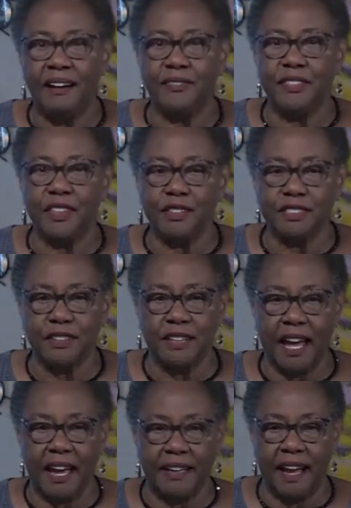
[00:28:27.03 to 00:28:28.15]
for those
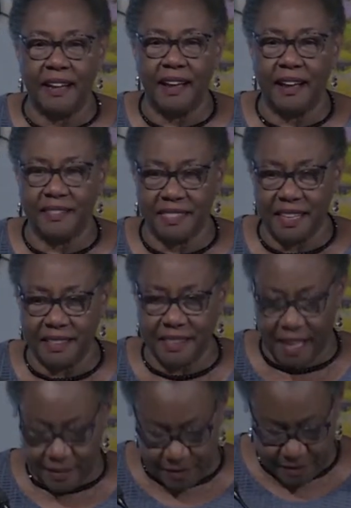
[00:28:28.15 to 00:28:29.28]
online, I think
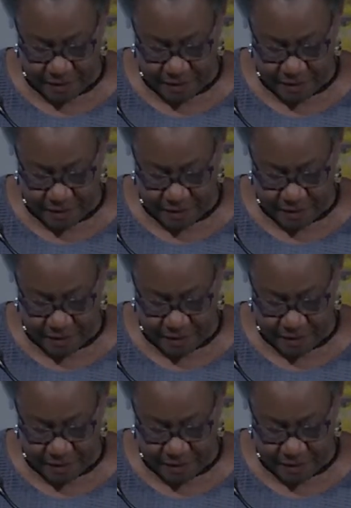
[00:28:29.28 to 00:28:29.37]
that